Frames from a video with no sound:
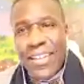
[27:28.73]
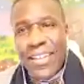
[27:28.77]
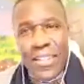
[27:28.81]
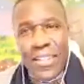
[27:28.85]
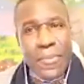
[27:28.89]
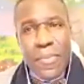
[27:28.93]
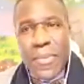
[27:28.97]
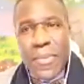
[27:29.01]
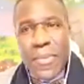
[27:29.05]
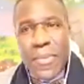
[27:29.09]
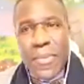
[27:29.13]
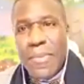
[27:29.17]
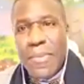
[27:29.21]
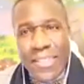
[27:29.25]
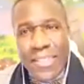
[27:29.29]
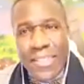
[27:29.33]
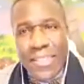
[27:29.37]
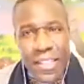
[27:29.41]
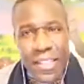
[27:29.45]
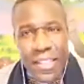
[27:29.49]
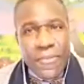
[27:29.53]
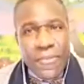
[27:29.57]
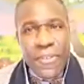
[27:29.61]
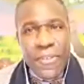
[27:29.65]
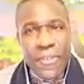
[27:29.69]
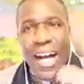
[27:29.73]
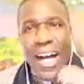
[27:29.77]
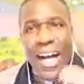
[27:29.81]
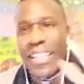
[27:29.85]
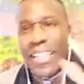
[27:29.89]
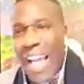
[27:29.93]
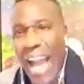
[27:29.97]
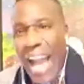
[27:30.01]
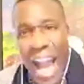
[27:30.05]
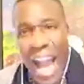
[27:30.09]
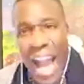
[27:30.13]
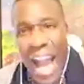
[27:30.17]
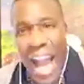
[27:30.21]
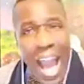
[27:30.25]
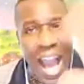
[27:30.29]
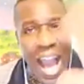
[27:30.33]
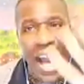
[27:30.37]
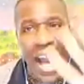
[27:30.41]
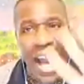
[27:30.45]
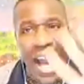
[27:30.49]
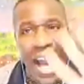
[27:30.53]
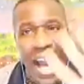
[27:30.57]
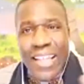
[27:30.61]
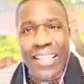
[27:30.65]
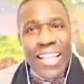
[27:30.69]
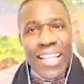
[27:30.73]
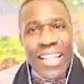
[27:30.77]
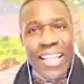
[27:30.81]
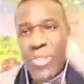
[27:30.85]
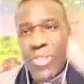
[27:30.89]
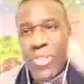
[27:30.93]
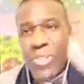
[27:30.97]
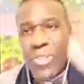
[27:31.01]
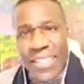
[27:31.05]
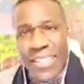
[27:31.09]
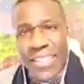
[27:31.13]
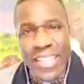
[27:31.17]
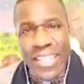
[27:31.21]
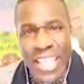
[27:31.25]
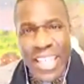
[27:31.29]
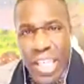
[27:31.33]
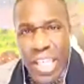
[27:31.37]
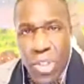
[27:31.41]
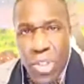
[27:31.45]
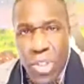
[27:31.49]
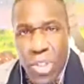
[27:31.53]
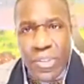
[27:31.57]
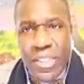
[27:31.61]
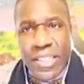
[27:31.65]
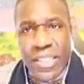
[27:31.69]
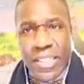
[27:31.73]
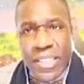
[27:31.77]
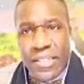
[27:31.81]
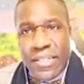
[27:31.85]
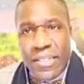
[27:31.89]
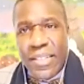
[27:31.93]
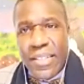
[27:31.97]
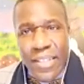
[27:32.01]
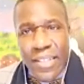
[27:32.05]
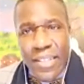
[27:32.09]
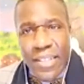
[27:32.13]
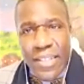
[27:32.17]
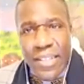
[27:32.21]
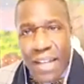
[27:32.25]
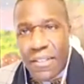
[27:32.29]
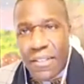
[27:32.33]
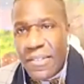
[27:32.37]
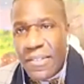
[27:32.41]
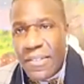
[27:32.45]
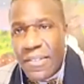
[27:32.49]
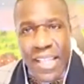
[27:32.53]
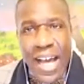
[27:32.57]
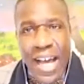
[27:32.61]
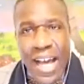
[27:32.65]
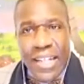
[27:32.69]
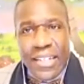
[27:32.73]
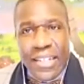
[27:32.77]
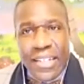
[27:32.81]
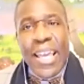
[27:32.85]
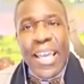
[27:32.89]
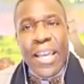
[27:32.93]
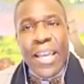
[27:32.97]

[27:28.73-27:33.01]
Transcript: the me, myself, and I, the I that creates an illness in our society,